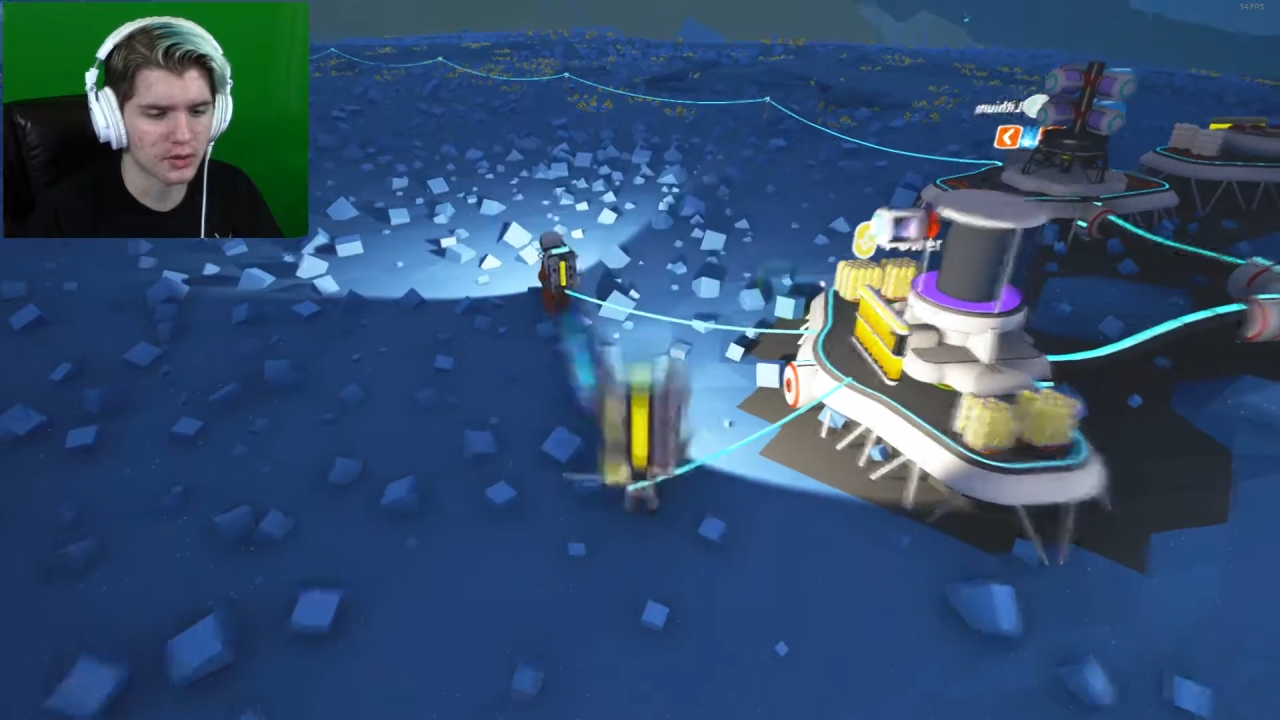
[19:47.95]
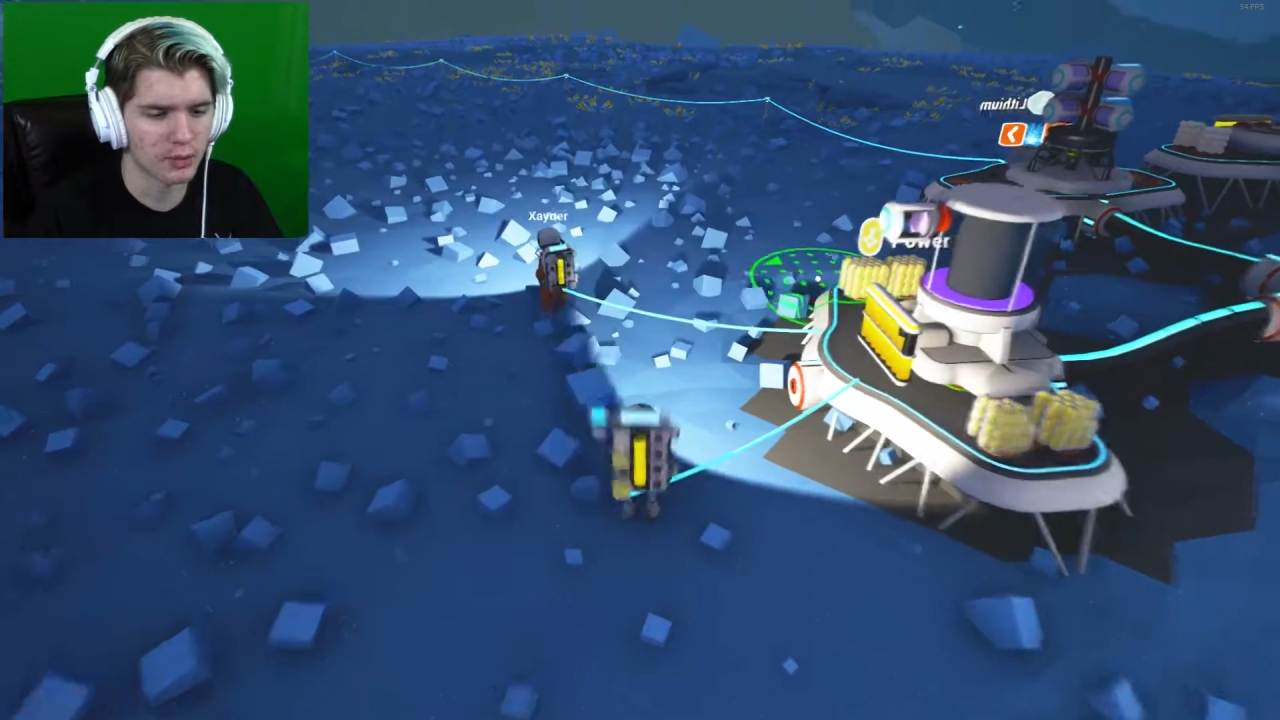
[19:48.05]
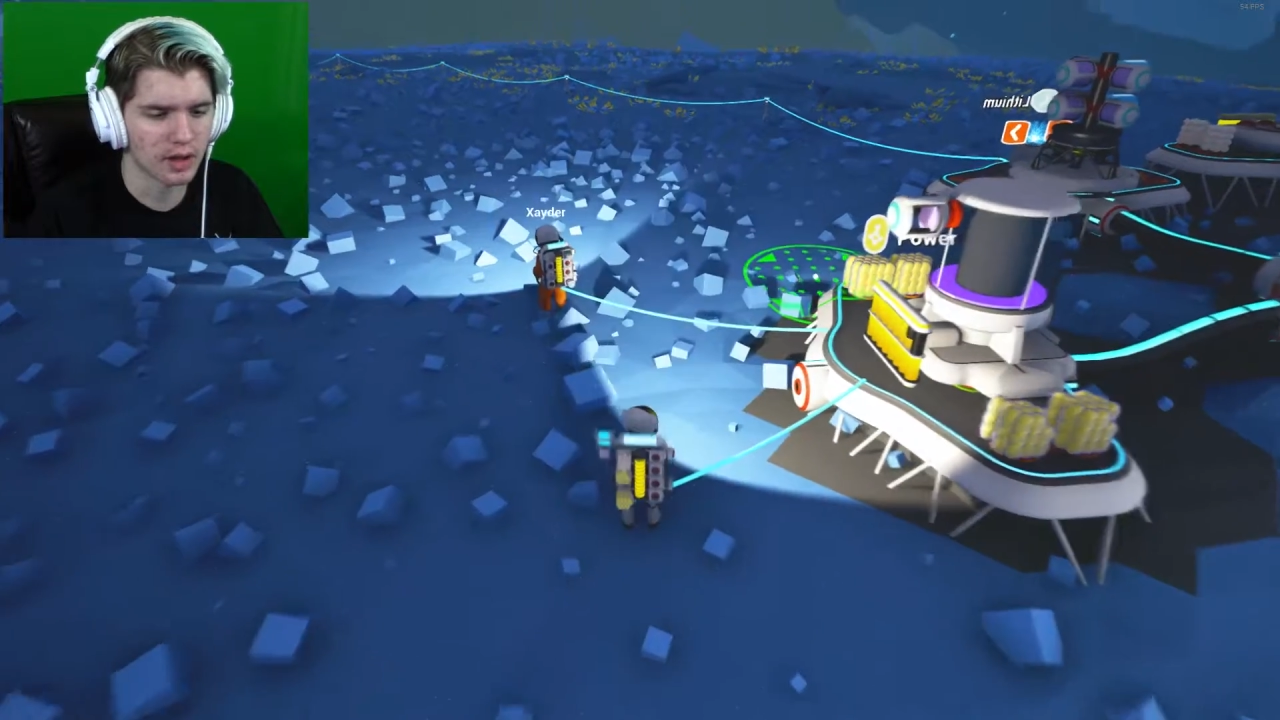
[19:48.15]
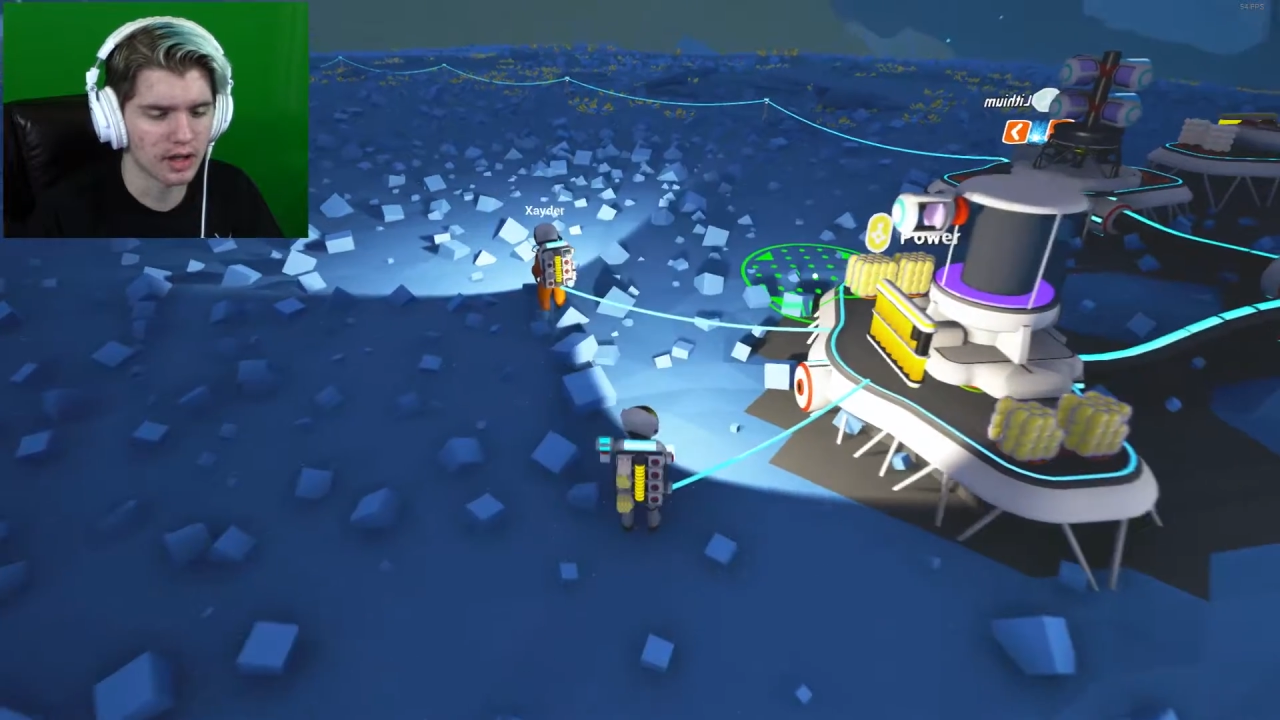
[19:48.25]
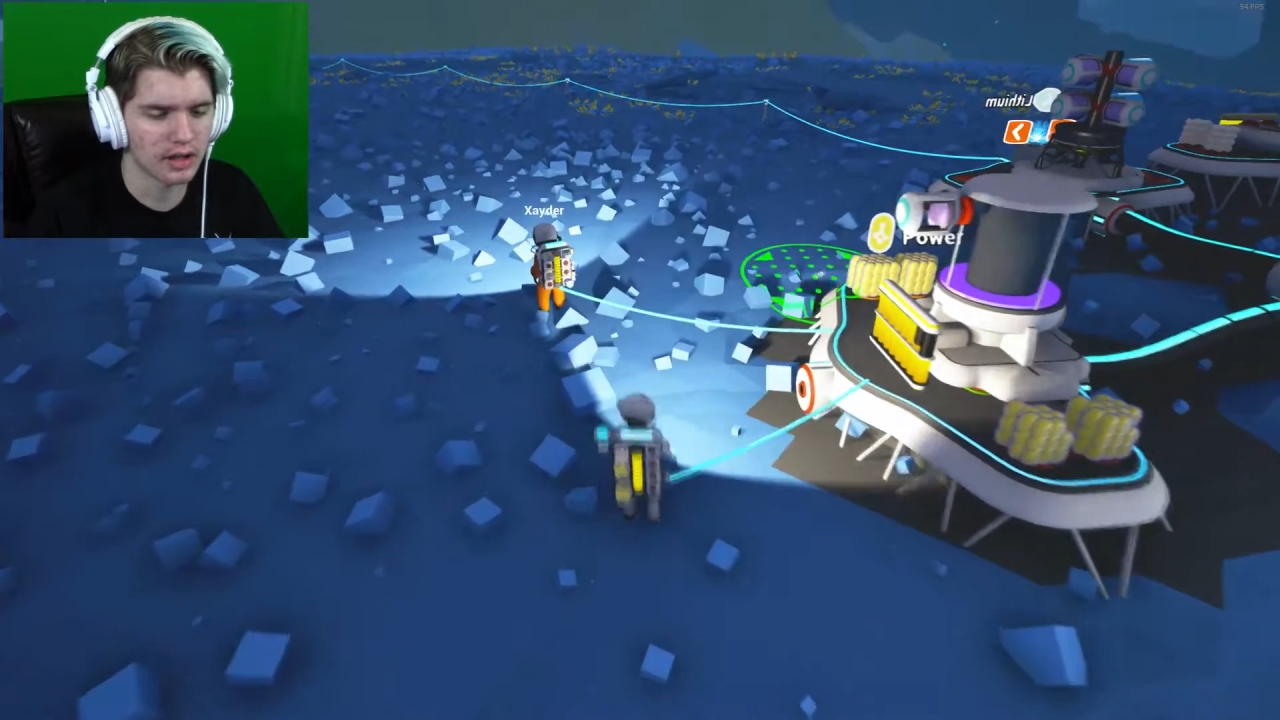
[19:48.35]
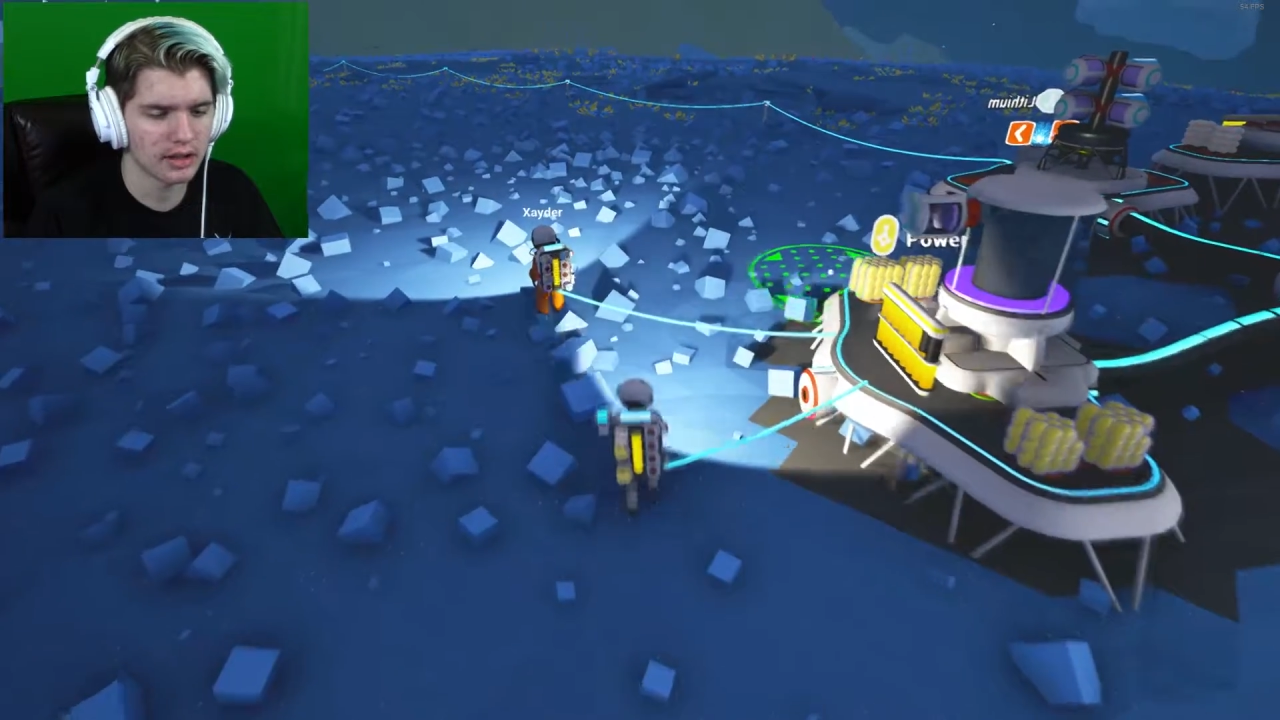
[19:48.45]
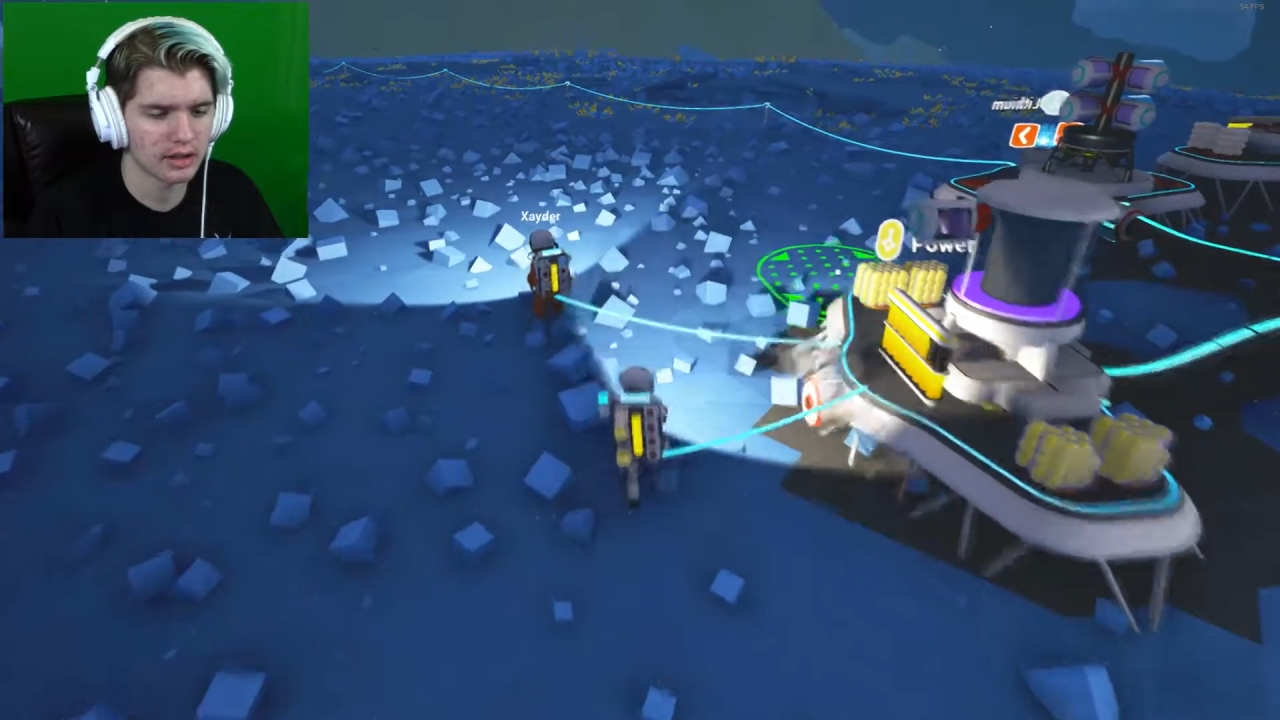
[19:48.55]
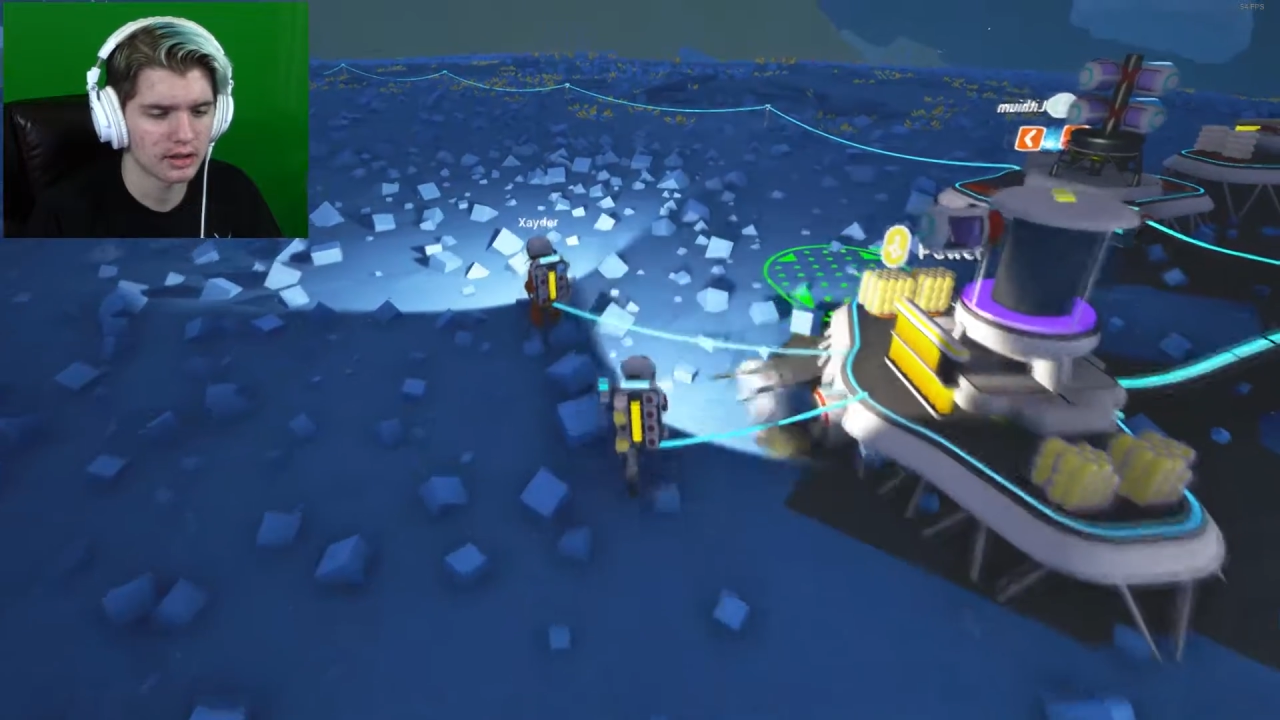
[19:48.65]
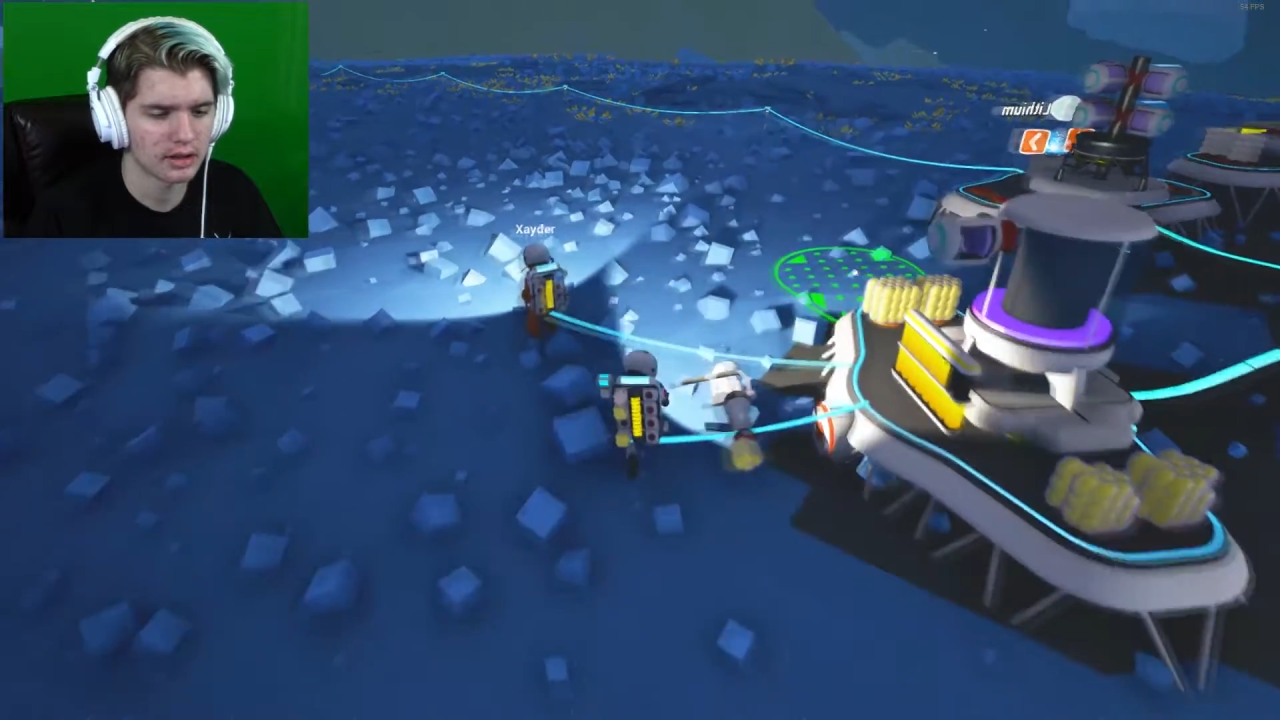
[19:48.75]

one.